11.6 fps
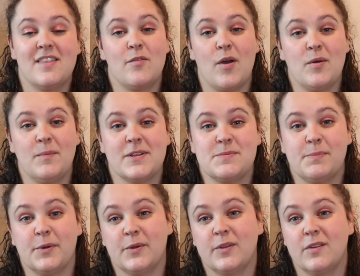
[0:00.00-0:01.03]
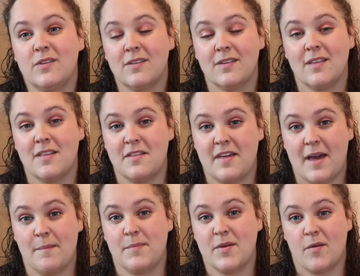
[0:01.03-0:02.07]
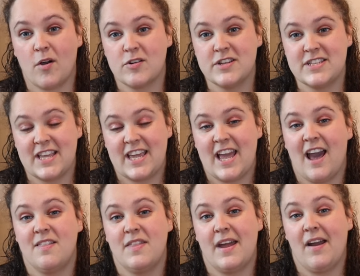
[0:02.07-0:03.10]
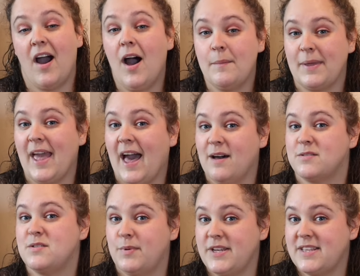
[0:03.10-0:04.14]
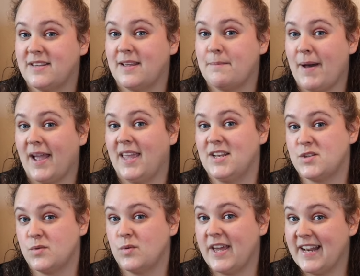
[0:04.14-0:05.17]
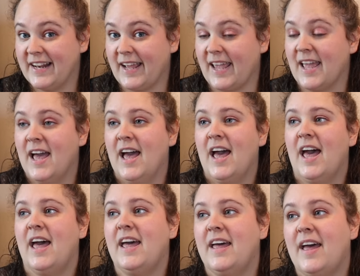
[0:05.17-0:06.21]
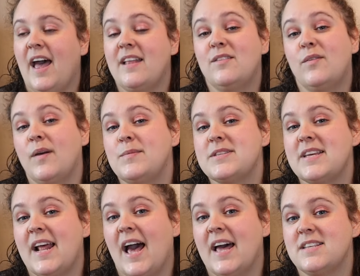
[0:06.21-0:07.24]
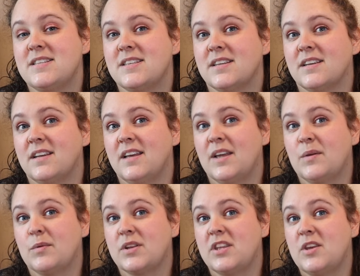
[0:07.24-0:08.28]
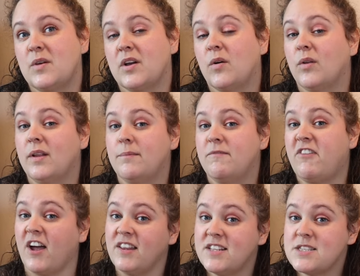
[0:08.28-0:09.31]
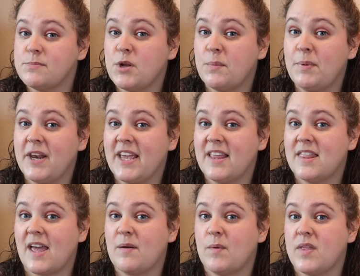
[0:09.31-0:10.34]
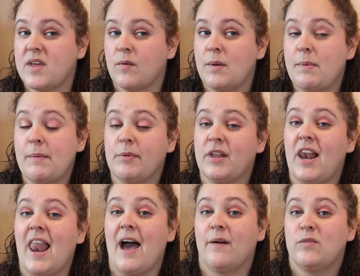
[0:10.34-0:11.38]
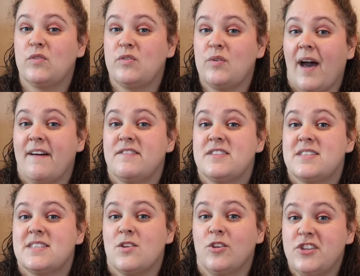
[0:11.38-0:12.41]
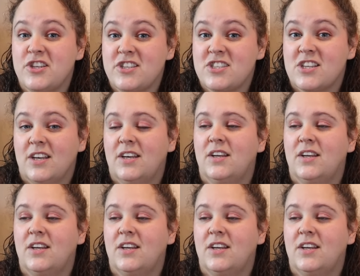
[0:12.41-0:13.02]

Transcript: Romans pulled their bureaucracy and their army out of Britain and back into Italy. And the Romans had what you can call a violence monopoly. They were the only people allowed to have soldiers.